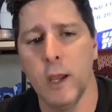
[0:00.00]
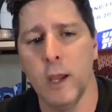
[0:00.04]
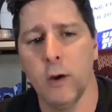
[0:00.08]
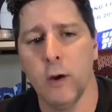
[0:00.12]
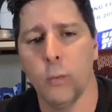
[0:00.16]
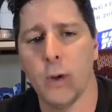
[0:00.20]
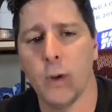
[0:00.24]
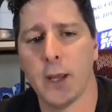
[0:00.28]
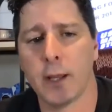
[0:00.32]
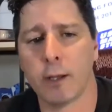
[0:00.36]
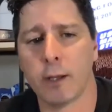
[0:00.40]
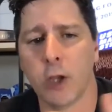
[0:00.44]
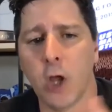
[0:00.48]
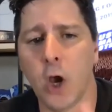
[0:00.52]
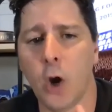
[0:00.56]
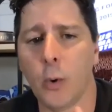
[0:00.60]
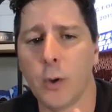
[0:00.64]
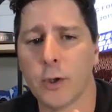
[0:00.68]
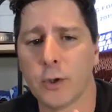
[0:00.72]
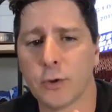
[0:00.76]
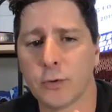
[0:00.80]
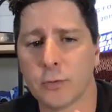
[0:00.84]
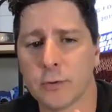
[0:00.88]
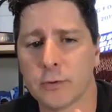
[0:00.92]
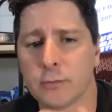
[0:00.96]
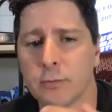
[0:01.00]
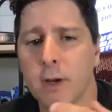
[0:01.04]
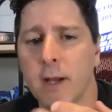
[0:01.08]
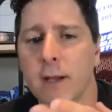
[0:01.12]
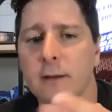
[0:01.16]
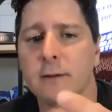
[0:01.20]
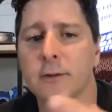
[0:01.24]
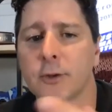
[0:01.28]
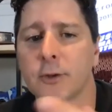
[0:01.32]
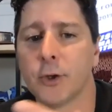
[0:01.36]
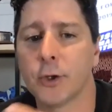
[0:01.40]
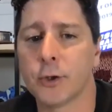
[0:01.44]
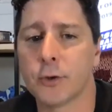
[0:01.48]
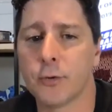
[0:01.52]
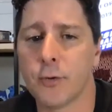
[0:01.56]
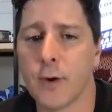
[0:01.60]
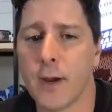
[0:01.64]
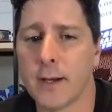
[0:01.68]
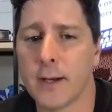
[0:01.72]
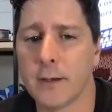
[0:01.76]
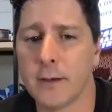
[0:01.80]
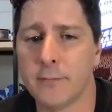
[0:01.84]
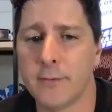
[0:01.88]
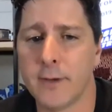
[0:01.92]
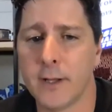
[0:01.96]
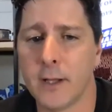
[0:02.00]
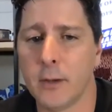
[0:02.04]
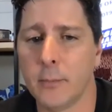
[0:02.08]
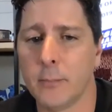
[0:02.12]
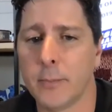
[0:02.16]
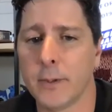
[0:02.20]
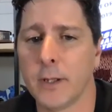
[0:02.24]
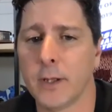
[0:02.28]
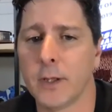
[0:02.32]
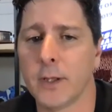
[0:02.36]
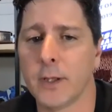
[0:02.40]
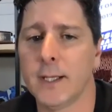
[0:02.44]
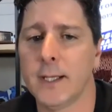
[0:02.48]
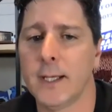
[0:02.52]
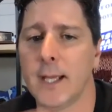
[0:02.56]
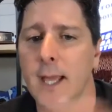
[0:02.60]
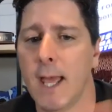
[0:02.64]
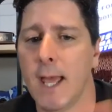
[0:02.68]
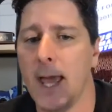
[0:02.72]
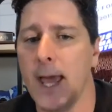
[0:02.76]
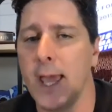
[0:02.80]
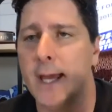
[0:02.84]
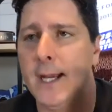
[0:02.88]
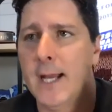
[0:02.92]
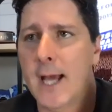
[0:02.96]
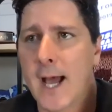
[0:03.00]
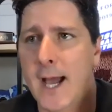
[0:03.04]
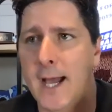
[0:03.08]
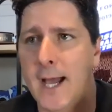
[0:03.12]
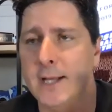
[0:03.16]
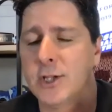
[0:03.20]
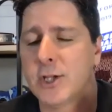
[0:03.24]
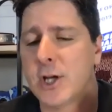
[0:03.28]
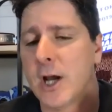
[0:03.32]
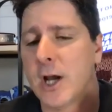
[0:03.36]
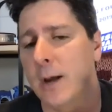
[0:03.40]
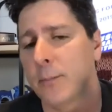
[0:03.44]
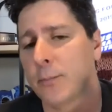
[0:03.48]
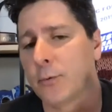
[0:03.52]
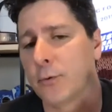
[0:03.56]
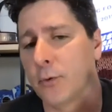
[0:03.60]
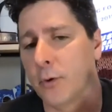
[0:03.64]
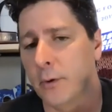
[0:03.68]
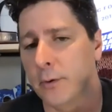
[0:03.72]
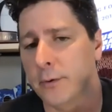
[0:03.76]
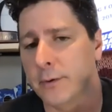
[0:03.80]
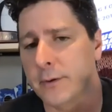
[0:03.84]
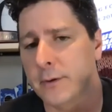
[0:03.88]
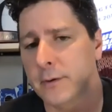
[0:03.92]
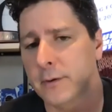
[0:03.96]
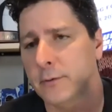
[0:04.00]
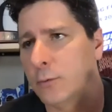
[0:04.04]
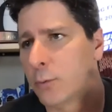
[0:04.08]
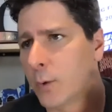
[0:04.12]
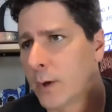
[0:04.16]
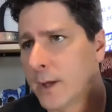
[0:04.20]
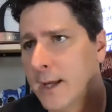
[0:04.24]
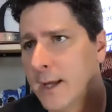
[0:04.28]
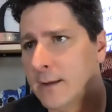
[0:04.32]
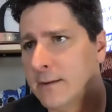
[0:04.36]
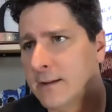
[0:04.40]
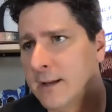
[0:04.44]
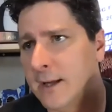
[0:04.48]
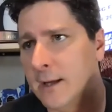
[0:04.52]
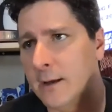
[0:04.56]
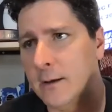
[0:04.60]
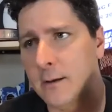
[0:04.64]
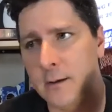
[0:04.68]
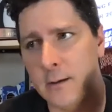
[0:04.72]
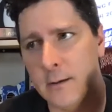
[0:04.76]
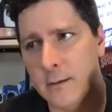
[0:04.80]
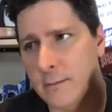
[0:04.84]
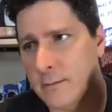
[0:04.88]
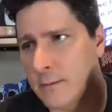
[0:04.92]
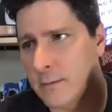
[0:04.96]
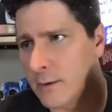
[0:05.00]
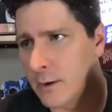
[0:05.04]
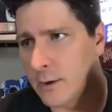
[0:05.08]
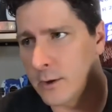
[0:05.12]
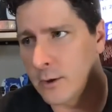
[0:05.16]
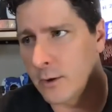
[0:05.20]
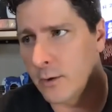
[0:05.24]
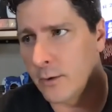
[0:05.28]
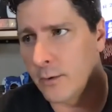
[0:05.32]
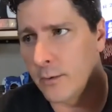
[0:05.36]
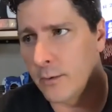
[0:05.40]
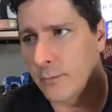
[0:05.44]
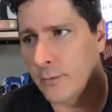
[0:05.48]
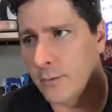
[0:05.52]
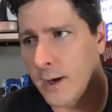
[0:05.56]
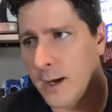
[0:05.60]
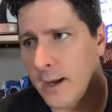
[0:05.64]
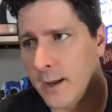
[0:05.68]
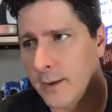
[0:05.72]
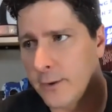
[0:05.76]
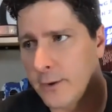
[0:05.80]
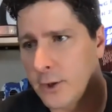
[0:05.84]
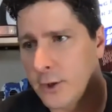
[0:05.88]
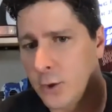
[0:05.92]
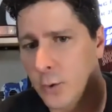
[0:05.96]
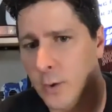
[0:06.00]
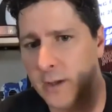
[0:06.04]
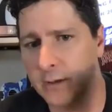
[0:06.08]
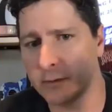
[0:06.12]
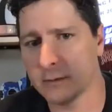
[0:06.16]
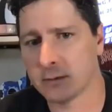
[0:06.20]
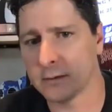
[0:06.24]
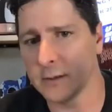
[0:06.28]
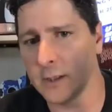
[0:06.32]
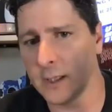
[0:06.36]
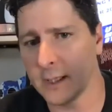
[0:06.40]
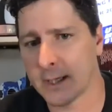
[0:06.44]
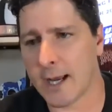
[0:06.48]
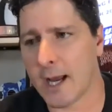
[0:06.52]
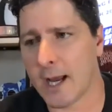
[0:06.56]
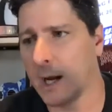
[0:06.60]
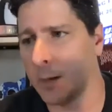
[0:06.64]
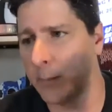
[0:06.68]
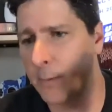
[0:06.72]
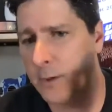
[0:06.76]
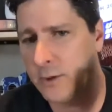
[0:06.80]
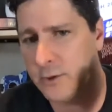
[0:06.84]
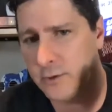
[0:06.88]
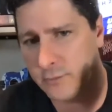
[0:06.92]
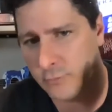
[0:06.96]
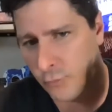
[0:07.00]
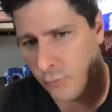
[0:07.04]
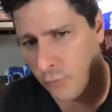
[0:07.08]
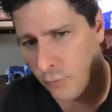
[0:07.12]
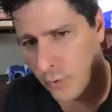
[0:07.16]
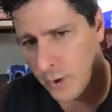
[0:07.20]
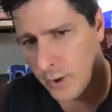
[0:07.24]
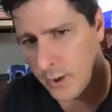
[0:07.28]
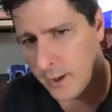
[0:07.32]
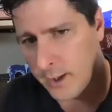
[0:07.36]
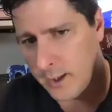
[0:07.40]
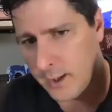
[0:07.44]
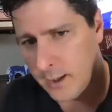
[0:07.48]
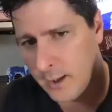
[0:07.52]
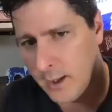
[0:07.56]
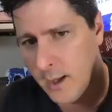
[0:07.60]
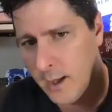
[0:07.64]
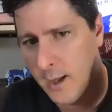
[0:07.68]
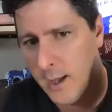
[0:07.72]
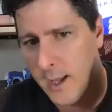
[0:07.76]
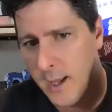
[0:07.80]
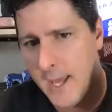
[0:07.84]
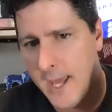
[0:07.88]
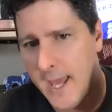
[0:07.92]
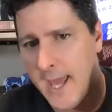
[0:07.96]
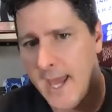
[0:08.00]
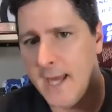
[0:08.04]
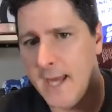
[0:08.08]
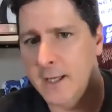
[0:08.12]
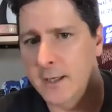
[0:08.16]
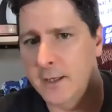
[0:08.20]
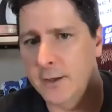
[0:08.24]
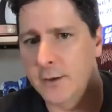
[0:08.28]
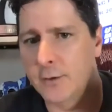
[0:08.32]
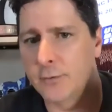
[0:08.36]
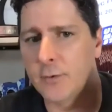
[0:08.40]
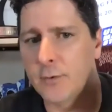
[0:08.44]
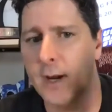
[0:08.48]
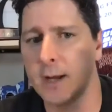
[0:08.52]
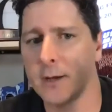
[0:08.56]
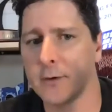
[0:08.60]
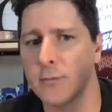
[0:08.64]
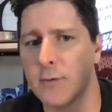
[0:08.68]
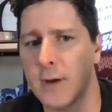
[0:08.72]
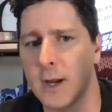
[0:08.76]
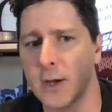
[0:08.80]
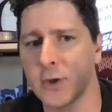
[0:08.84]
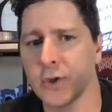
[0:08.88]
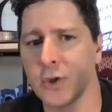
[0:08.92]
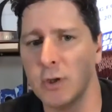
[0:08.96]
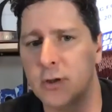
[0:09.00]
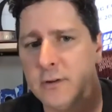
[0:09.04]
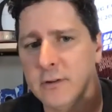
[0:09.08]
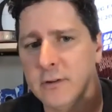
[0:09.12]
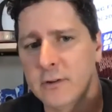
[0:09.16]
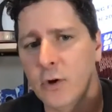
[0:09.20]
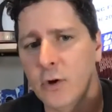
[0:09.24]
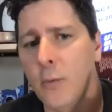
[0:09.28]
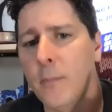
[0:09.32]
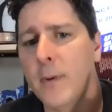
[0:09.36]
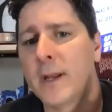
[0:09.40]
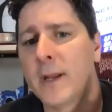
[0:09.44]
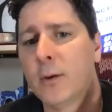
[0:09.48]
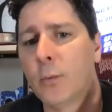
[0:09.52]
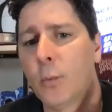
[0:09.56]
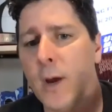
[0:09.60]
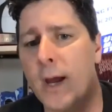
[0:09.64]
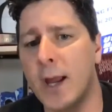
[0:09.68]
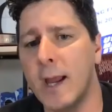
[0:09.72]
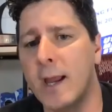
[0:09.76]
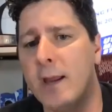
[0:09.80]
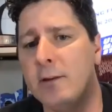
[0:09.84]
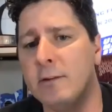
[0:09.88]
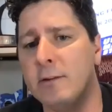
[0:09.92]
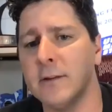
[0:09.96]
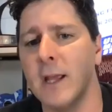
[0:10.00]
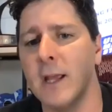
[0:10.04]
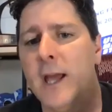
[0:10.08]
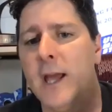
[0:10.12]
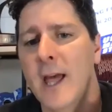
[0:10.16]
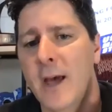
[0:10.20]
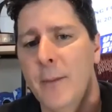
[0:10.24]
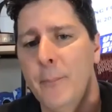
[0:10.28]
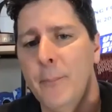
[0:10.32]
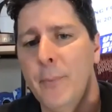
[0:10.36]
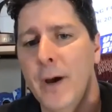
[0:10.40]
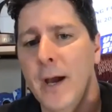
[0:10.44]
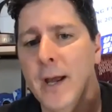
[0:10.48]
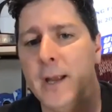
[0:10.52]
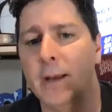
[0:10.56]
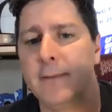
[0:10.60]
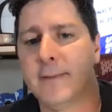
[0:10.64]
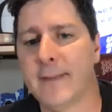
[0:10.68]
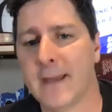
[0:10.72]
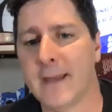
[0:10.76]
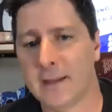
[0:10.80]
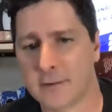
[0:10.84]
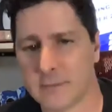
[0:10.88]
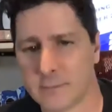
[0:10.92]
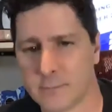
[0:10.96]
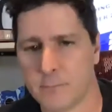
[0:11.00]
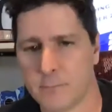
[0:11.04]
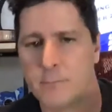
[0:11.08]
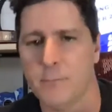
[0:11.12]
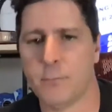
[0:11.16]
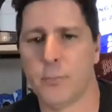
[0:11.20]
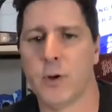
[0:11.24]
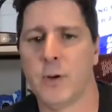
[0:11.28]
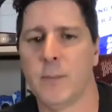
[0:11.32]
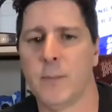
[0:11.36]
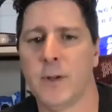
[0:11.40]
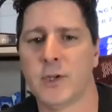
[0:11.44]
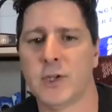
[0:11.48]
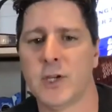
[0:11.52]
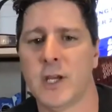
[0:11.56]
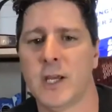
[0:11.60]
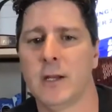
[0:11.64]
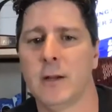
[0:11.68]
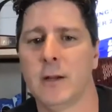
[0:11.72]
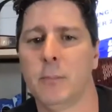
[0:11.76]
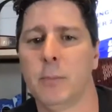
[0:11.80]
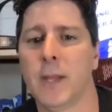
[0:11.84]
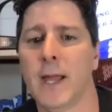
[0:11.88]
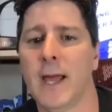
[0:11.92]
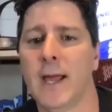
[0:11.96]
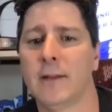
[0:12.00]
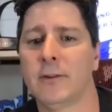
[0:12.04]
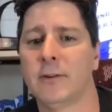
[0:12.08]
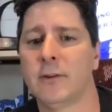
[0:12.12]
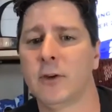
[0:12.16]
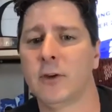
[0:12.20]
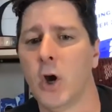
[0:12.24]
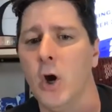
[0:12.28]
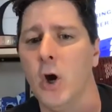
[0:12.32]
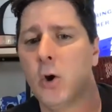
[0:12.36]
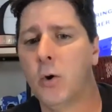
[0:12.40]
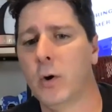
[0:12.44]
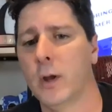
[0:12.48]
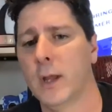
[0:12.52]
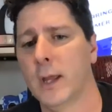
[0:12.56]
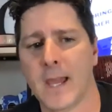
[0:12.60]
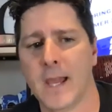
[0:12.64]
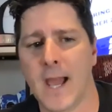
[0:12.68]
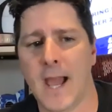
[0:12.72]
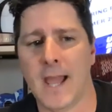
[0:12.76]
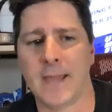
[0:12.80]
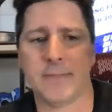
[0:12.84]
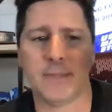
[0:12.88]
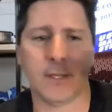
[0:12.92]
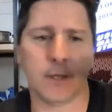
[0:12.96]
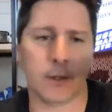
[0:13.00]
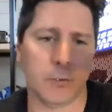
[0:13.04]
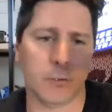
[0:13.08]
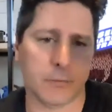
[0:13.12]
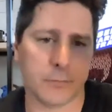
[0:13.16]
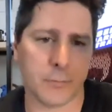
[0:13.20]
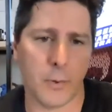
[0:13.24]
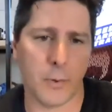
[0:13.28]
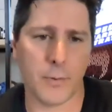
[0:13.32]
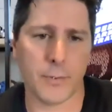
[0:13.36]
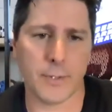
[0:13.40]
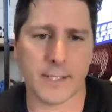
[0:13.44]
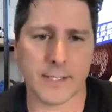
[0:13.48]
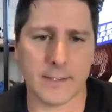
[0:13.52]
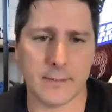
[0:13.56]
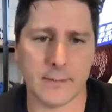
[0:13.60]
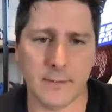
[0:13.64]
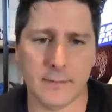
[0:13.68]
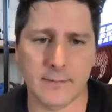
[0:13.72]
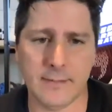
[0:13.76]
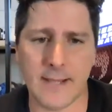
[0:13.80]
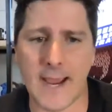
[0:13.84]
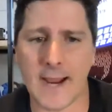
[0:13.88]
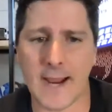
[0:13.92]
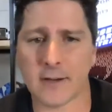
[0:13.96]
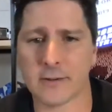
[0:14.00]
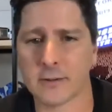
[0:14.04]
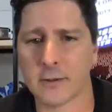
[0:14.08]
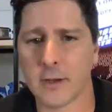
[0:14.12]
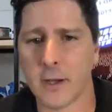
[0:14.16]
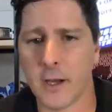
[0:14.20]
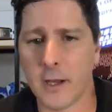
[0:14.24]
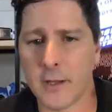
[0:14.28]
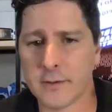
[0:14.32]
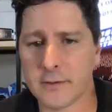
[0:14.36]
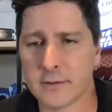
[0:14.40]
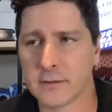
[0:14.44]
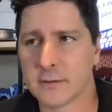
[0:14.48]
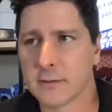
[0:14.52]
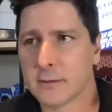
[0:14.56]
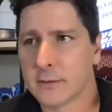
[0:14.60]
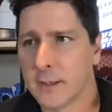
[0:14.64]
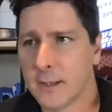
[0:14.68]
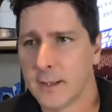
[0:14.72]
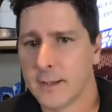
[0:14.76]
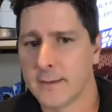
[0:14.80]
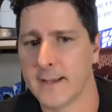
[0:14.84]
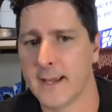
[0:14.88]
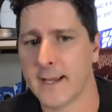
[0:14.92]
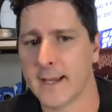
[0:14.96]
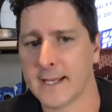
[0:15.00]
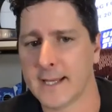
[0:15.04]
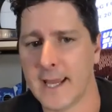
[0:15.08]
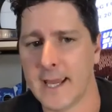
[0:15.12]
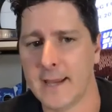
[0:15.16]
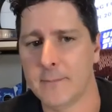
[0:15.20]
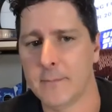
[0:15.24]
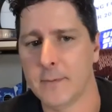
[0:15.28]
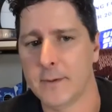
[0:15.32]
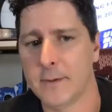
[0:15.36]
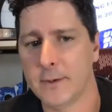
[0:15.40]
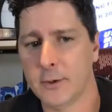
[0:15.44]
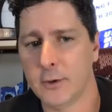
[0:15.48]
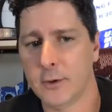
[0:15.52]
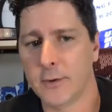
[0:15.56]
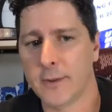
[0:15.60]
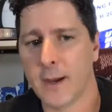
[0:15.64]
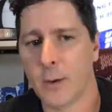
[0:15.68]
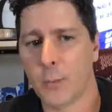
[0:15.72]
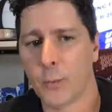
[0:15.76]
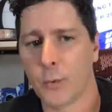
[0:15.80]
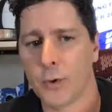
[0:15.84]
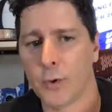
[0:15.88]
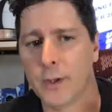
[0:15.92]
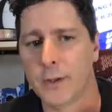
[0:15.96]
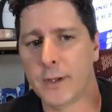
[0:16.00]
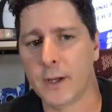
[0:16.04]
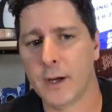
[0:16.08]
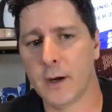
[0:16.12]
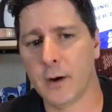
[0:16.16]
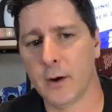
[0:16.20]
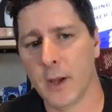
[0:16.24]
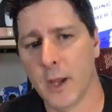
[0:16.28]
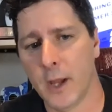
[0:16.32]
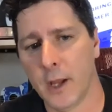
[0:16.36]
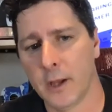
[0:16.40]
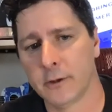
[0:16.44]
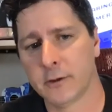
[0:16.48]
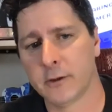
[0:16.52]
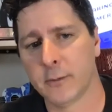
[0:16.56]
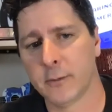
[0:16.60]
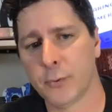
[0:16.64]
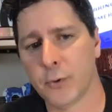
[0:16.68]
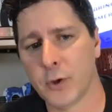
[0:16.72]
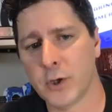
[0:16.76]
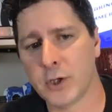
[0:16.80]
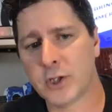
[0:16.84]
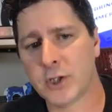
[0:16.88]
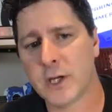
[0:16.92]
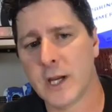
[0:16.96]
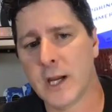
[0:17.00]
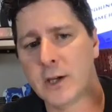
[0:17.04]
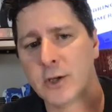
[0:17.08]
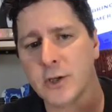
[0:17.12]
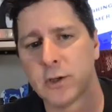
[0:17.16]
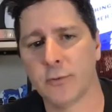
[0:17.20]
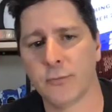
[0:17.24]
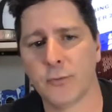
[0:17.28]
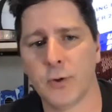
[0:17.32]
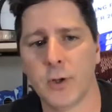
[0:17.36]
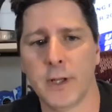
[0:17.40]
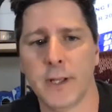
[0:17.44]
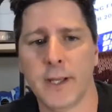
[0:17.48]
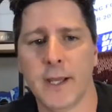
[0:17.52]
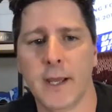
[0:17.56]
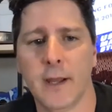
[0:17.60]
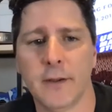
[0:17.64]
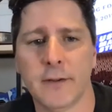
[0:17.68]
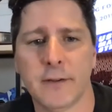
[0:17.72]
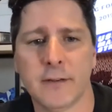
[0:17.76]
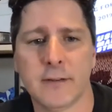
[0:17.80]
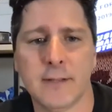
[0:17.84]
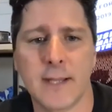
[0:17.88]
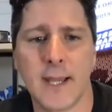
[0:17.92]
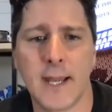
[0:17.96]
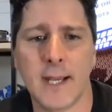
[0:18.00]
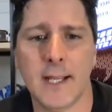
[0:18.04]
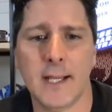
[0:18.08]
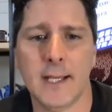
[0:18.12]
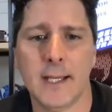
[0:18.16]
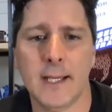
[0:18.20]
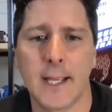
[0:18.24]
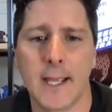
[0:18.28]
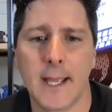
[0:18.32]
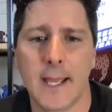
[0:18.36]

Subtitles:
we had low interest rates, good credit availability, and high job growth. 2018, the U.S. economy just really headed in the right direction in so many ways, but that's pretty much hit a plateau. I think you throw in the tax cuts that came, that were in there. Depreciation really held steady